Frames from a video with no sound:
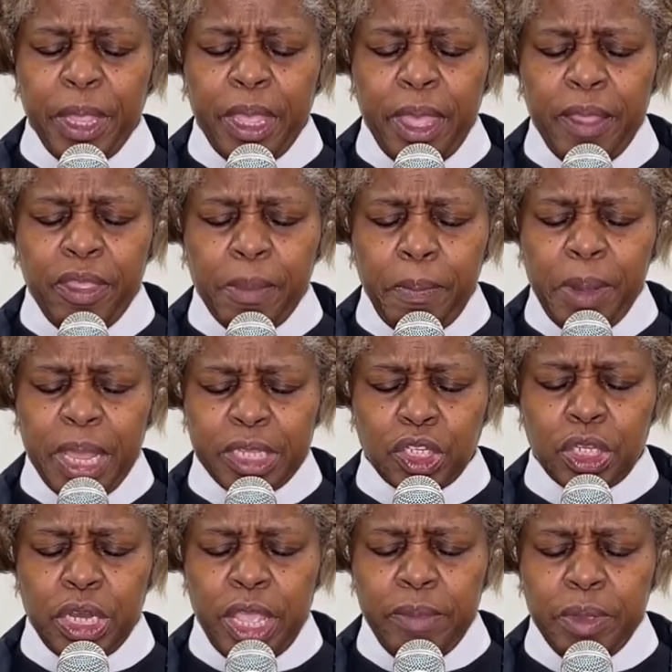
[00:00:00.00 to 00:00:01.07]
In the blessed
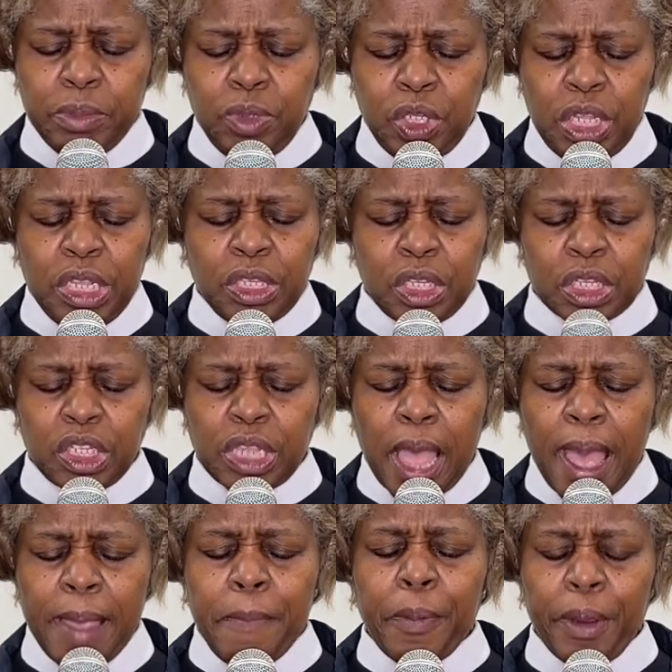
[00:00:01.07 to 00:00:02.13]
name of Jesus,
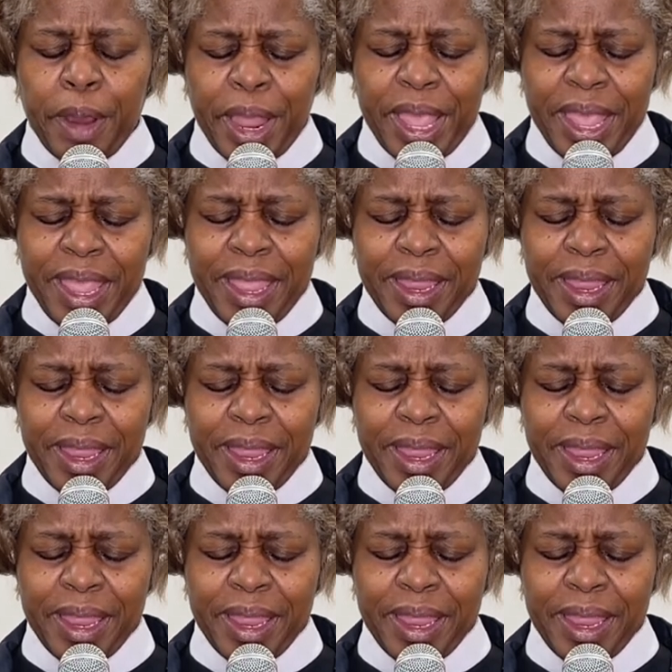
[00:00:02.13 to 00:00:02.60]
I pray.